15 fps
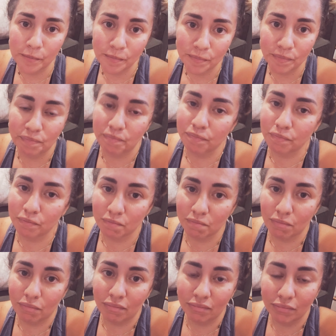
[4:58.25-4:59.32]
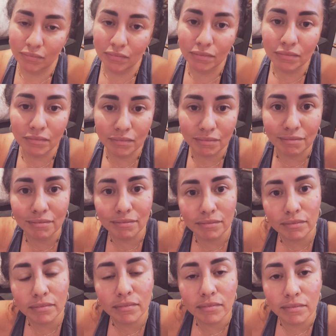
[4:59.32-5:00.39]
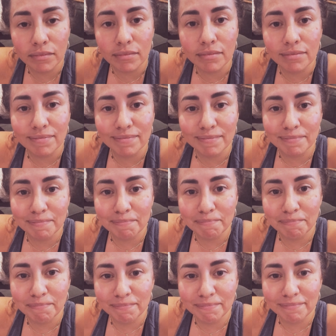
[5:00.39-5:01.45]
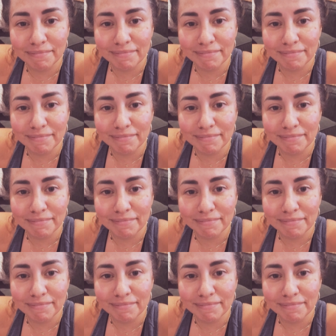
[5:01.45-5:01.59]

No one is speaking in this clip.